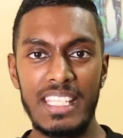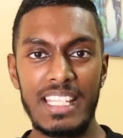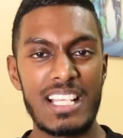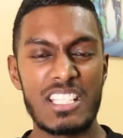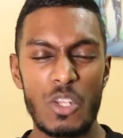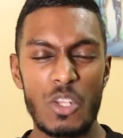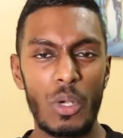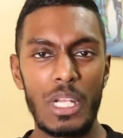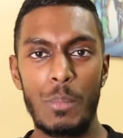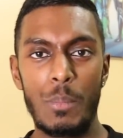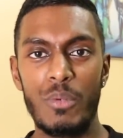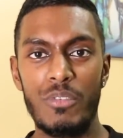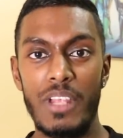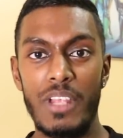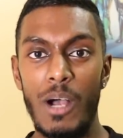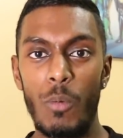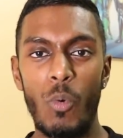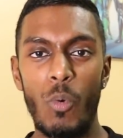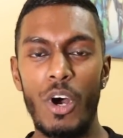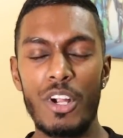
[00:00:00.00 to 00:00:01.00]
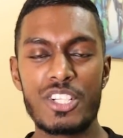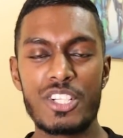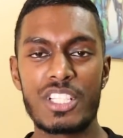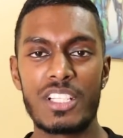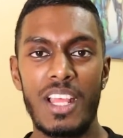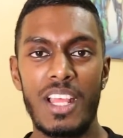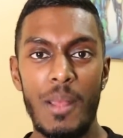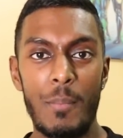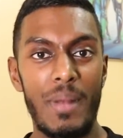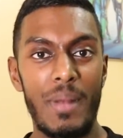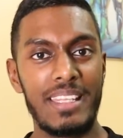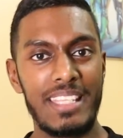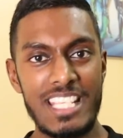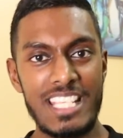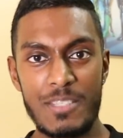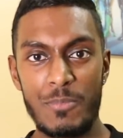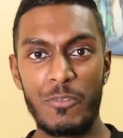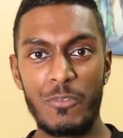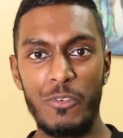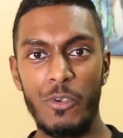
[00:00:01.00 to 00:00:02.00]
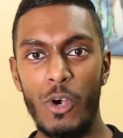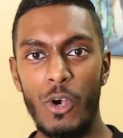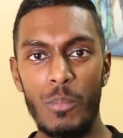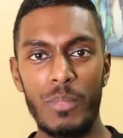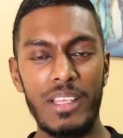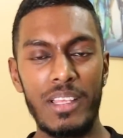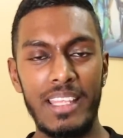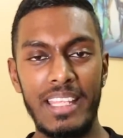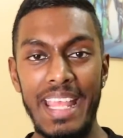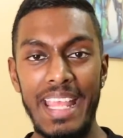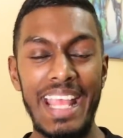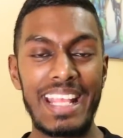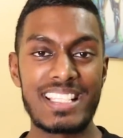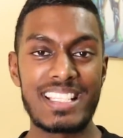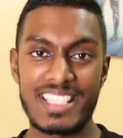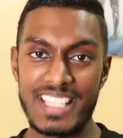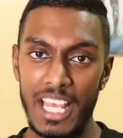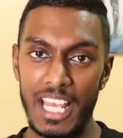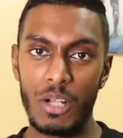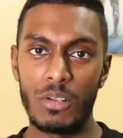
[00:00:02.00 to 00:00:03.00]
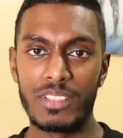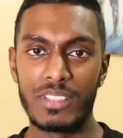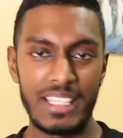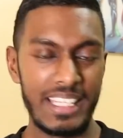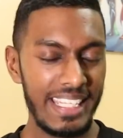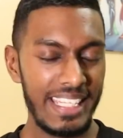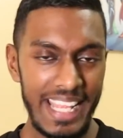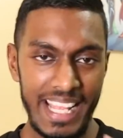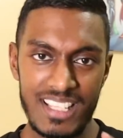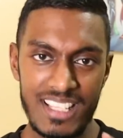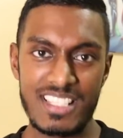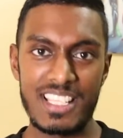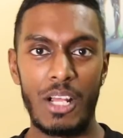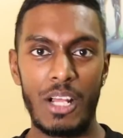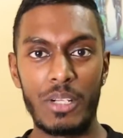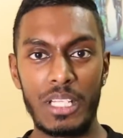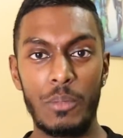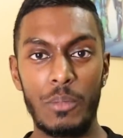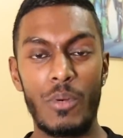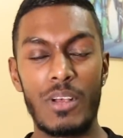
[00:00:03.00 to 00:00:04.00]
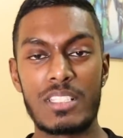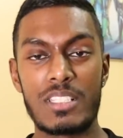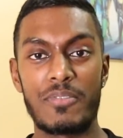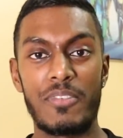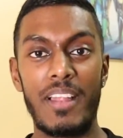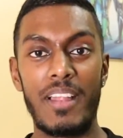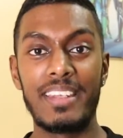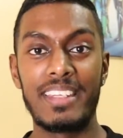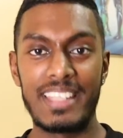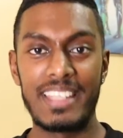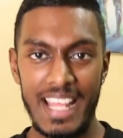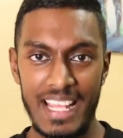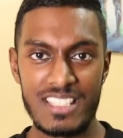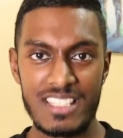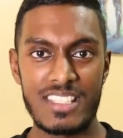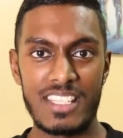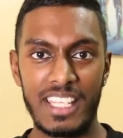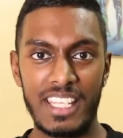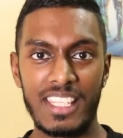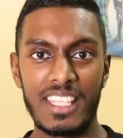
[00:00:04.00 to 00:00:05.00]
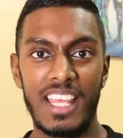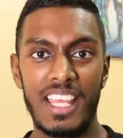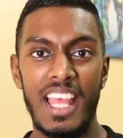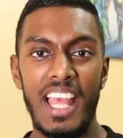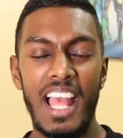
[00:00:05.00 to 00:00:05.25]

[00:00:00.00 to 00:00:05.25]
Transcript: That's the only movie I watched. But this film, he excelled. He was fantastic.